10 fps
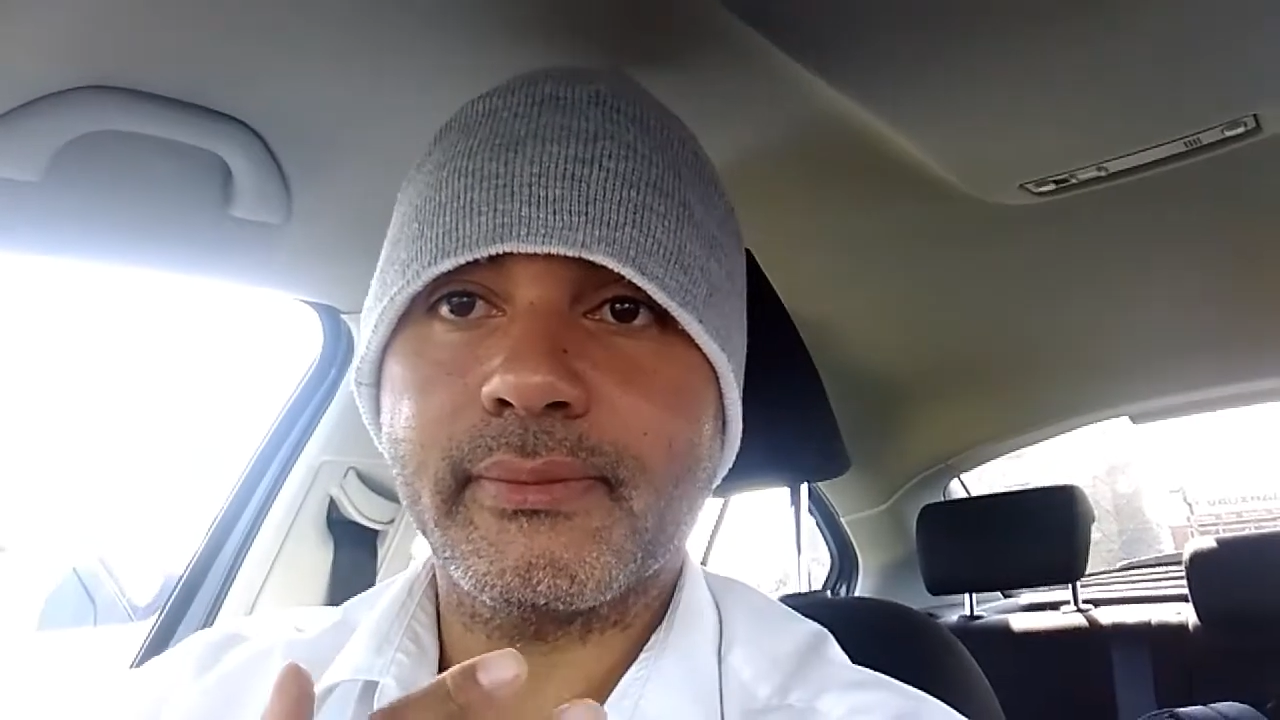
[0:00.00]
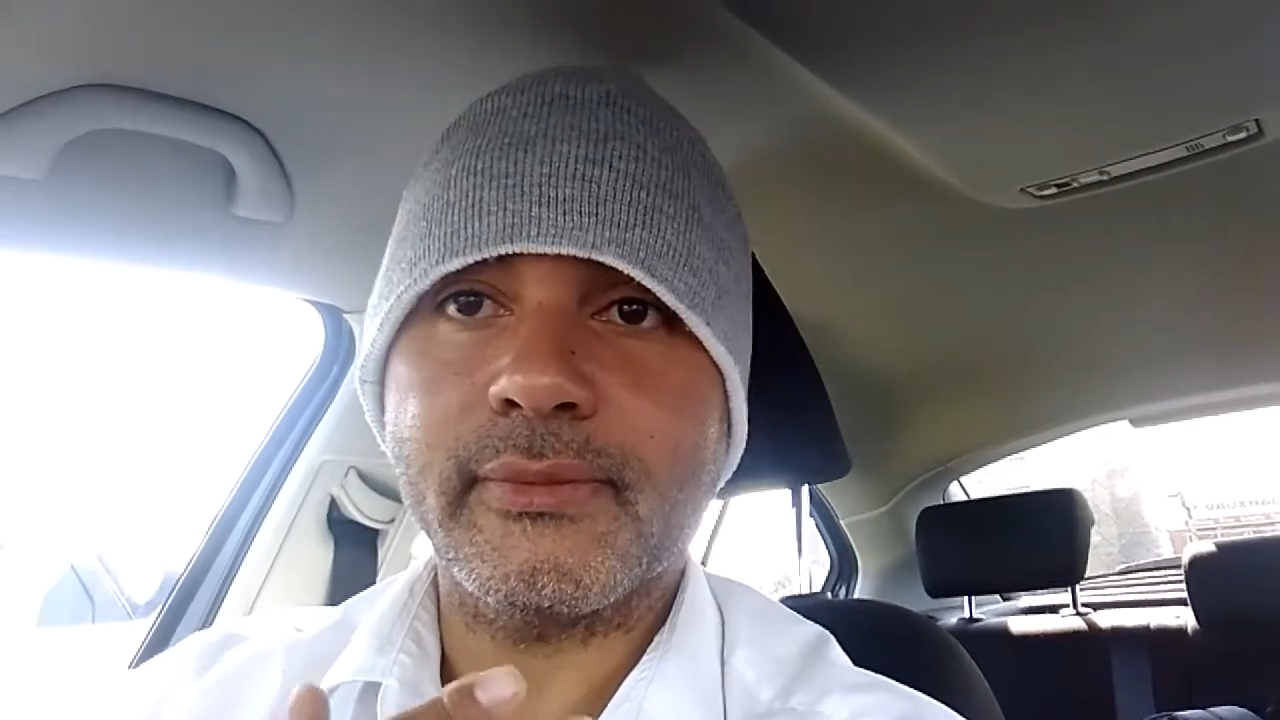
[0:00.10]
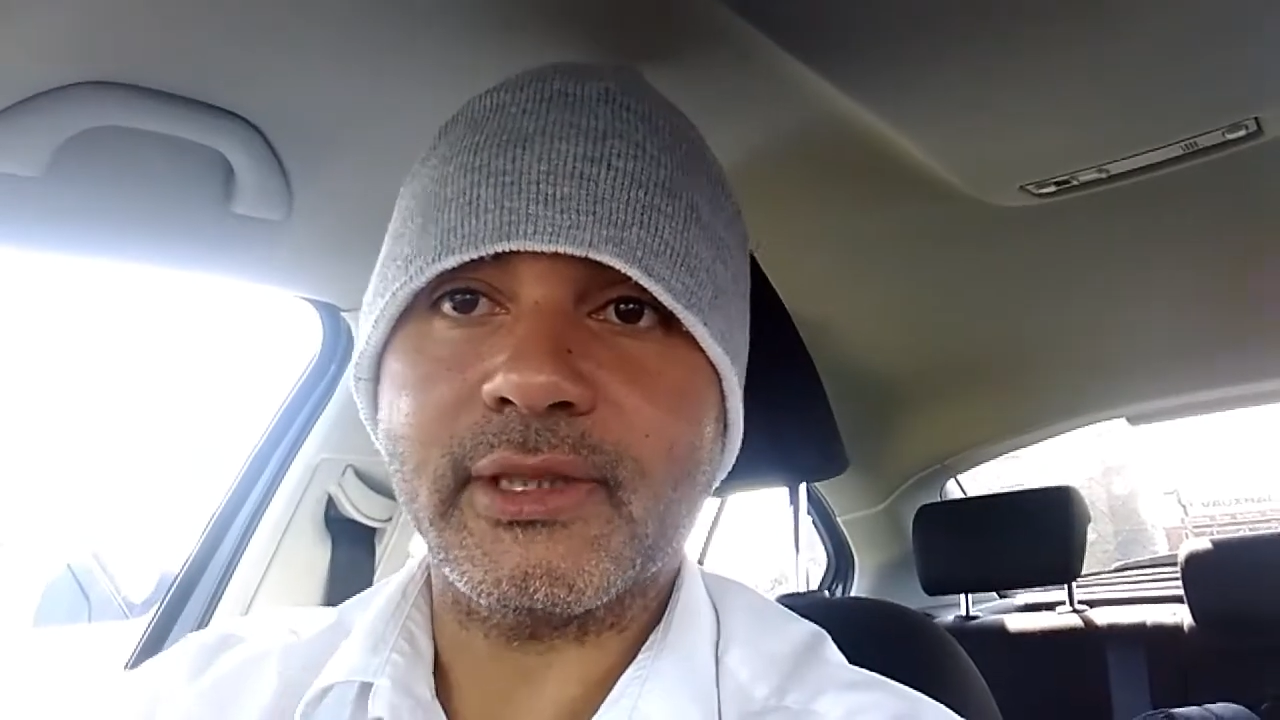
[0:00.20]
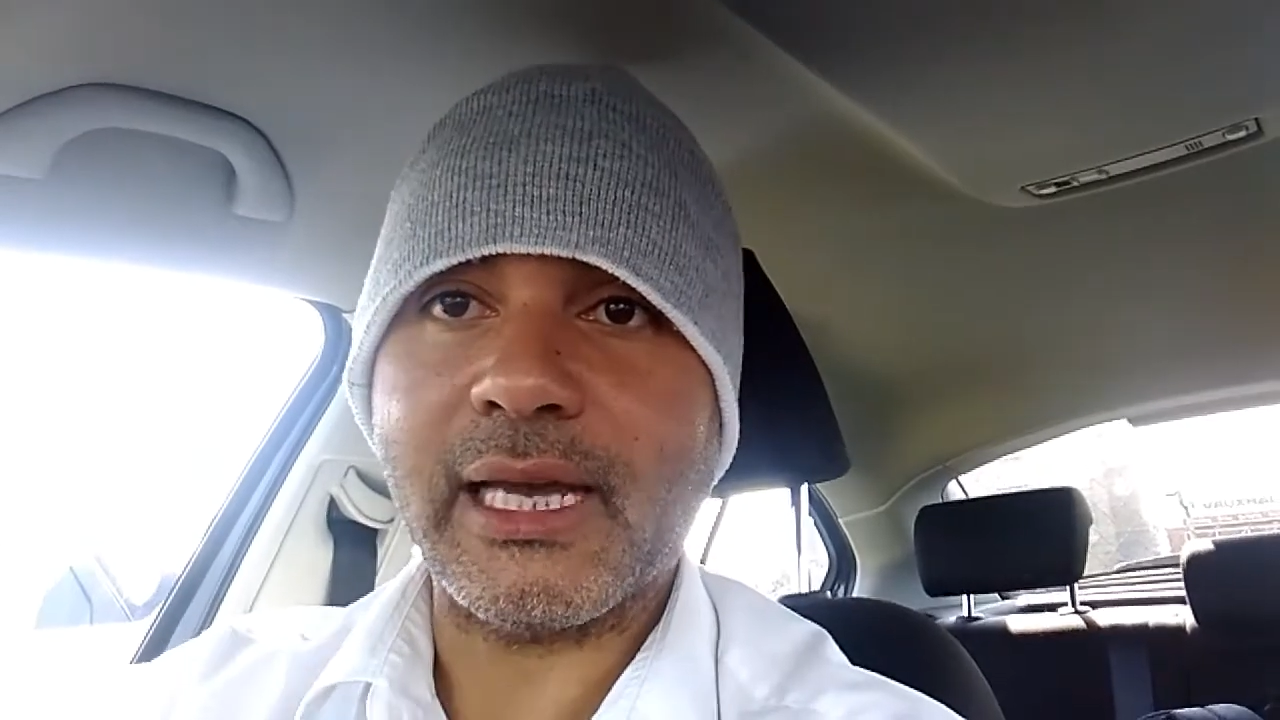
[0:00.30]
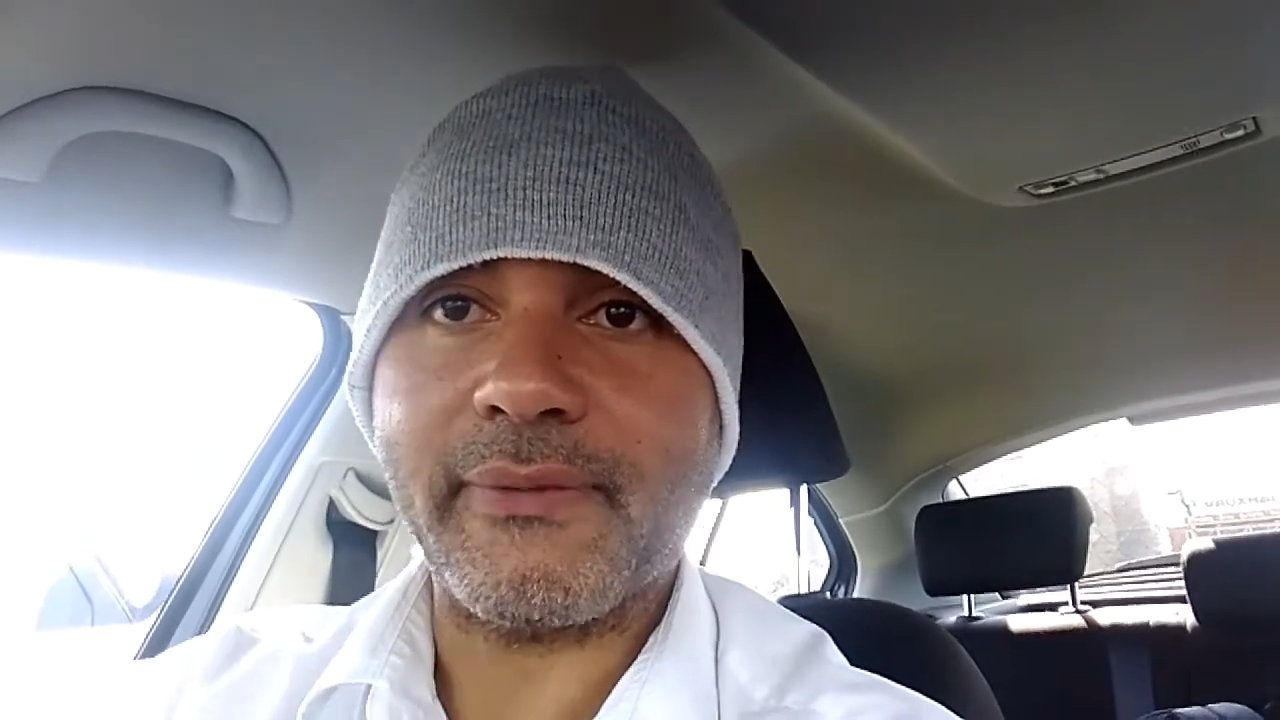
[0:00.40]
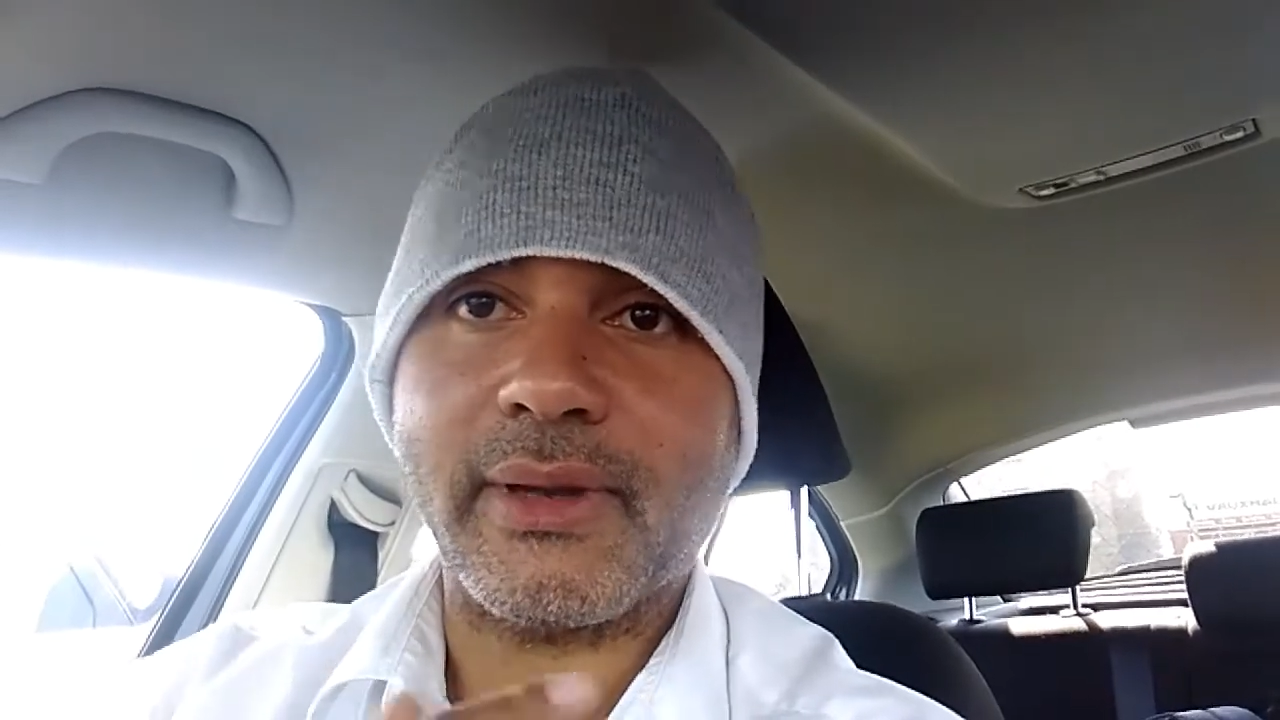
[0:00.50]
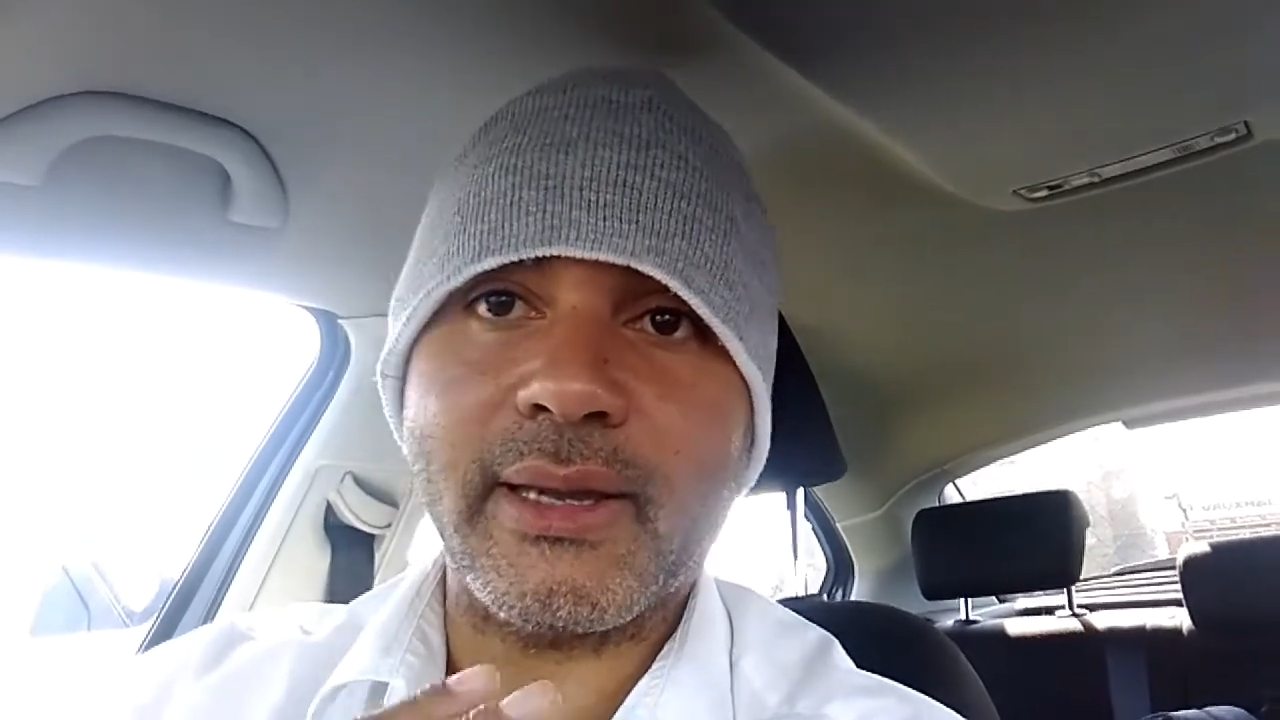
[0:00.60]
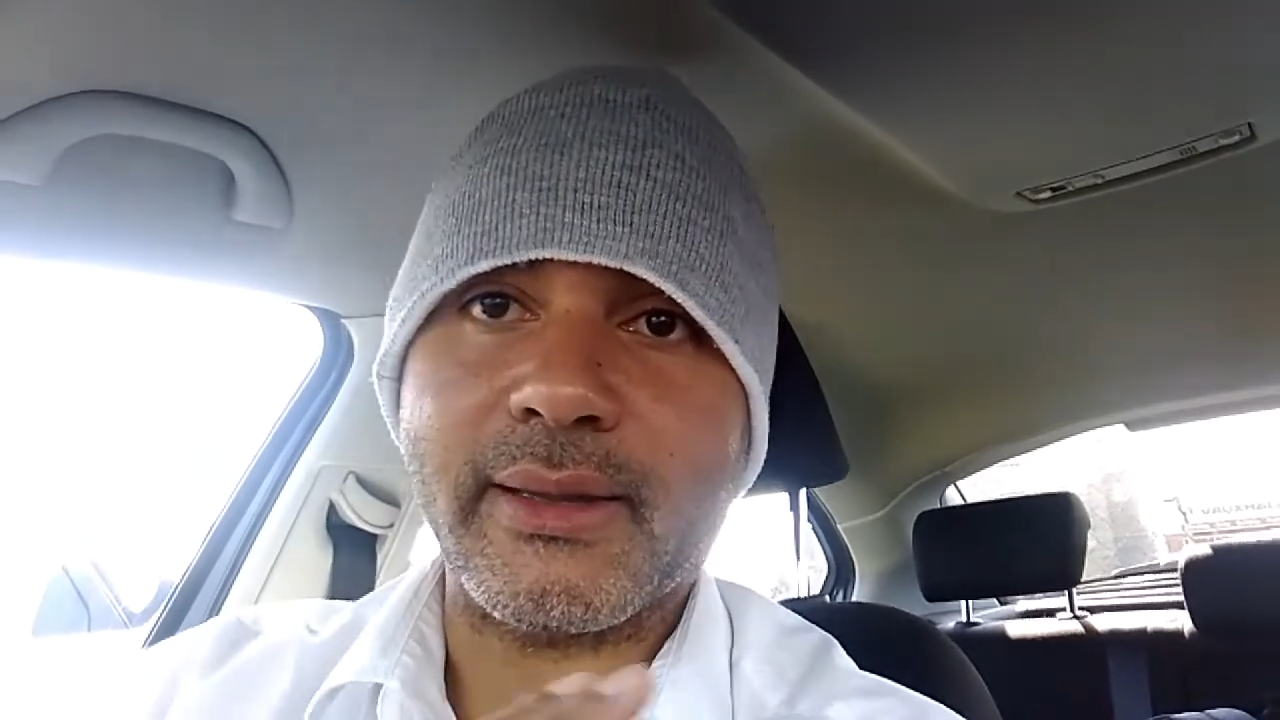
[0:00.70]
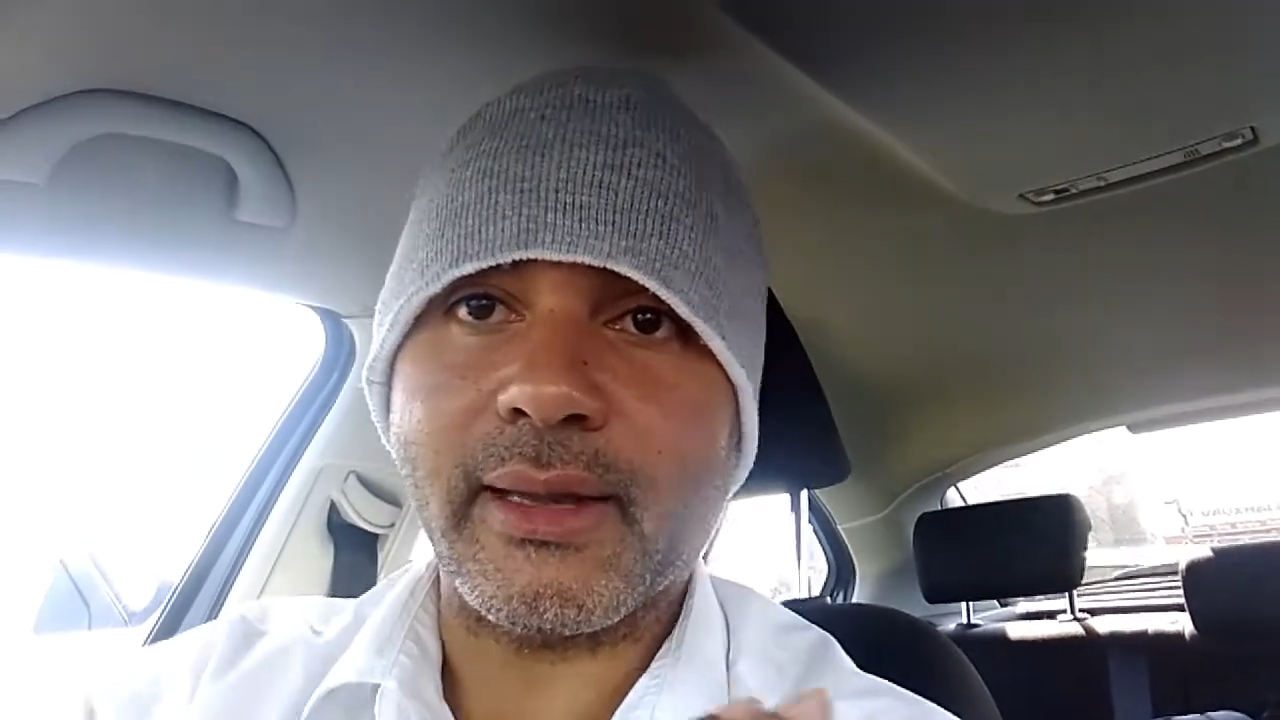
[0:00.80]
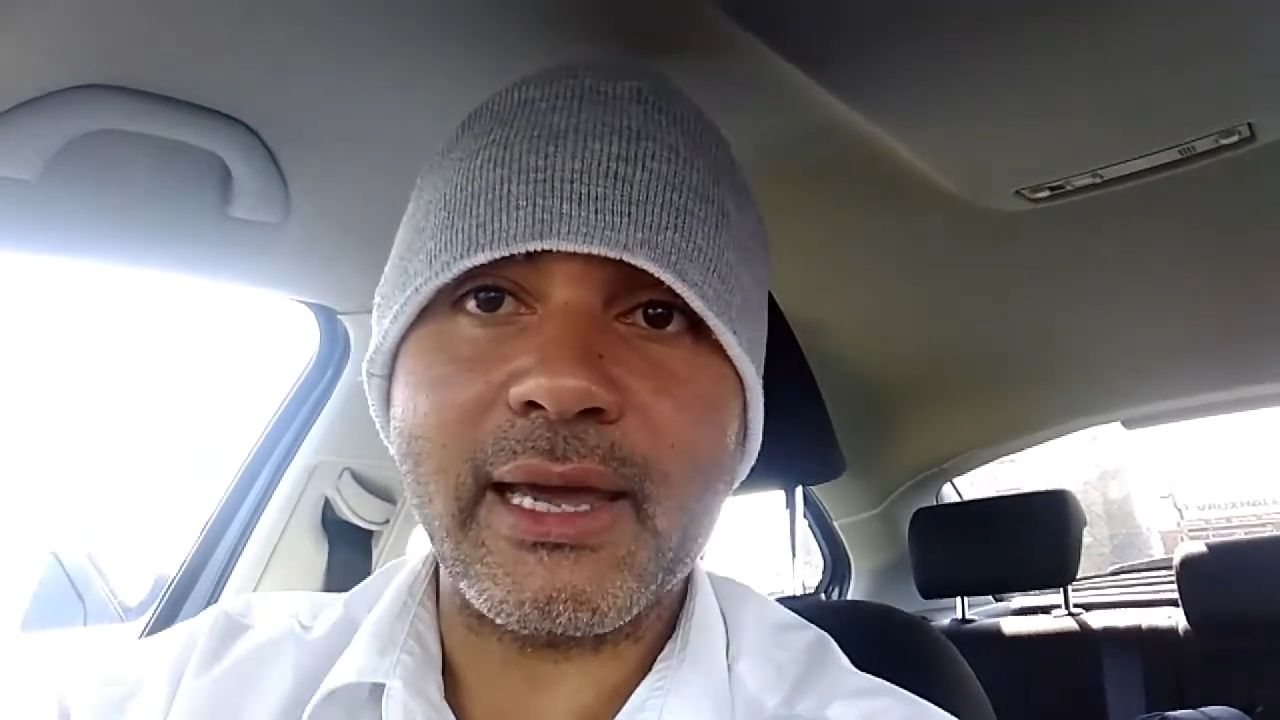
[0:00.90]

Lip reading: it's definitely at the